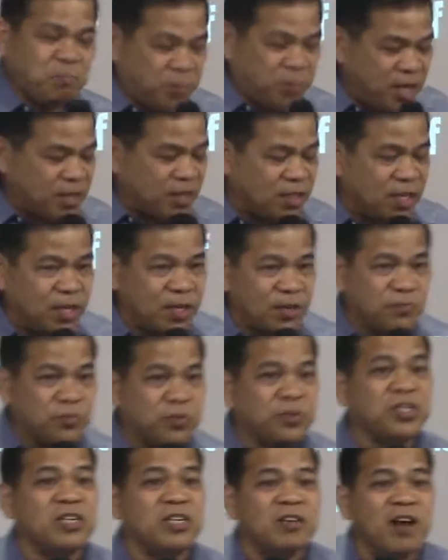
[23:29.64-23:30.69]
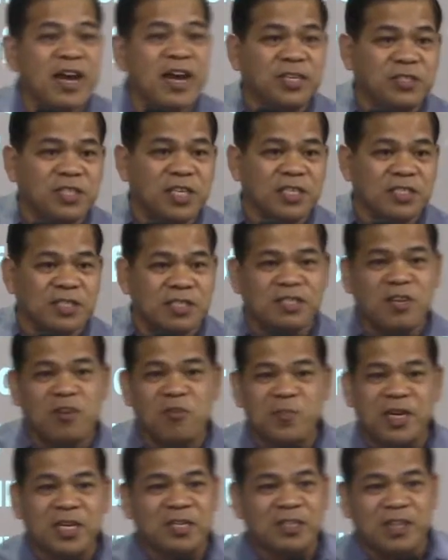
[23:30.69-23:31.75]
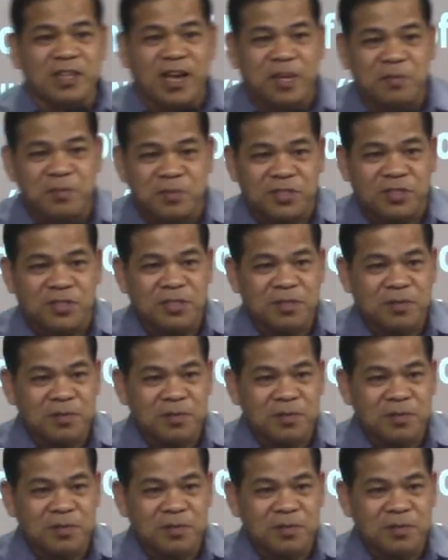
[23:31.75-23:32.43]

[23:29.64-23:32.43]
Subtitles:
Peter would deny Jesus how many times?